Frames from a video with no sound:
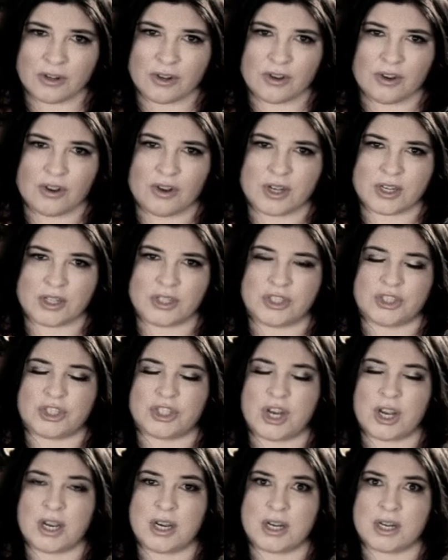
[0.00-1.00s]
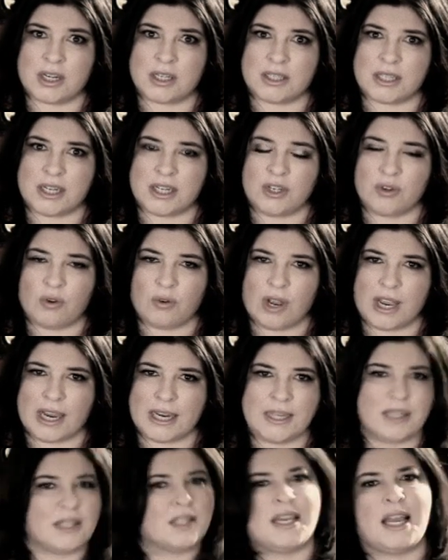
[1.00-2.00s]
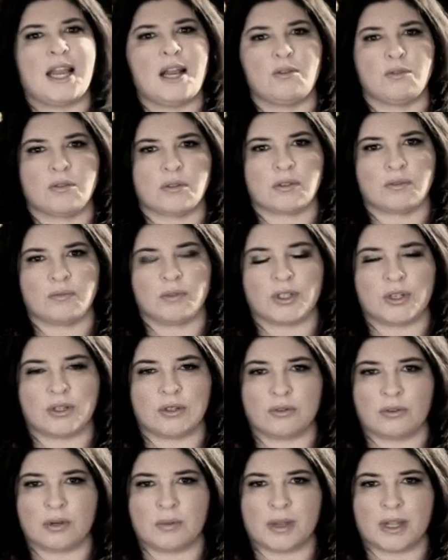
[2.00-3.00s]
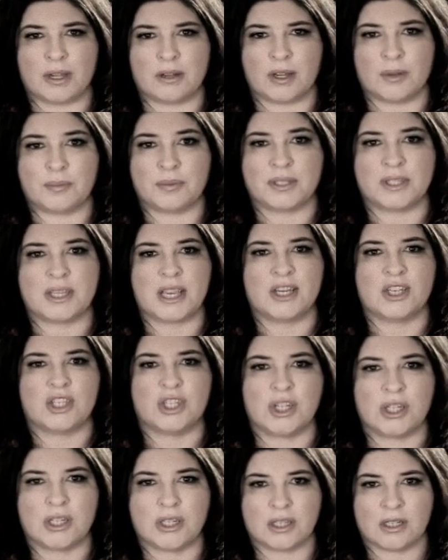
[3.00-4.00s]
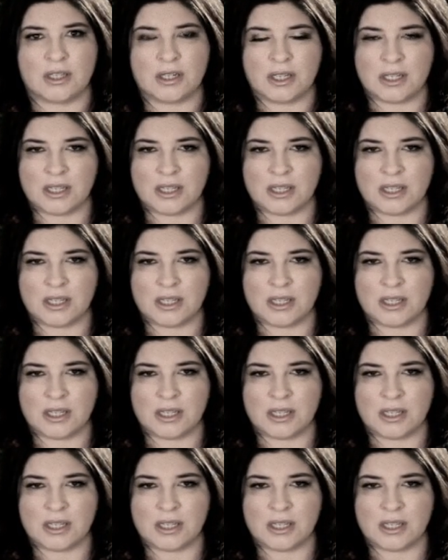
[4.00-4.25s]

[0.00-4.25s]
are conjunct in your 8th house, which is all about obsession,